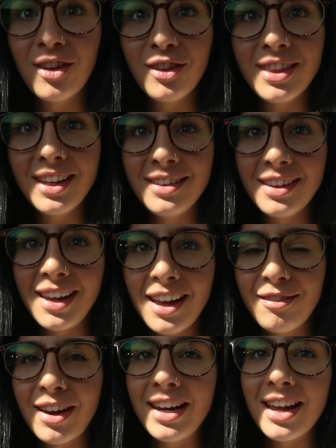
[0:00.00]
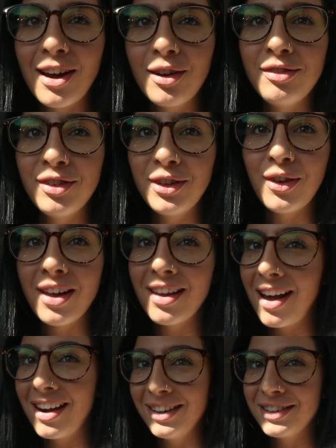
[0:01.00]
good thing to get right now, even though I
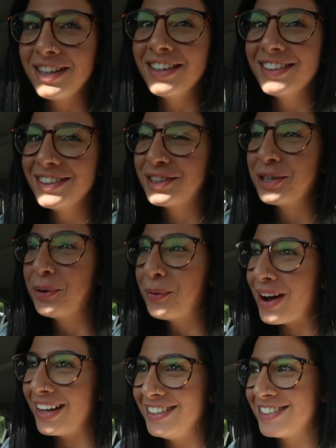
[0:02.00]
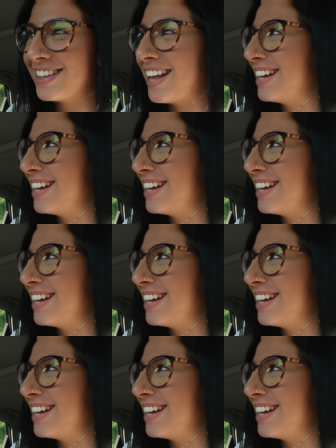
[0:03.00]
got it twice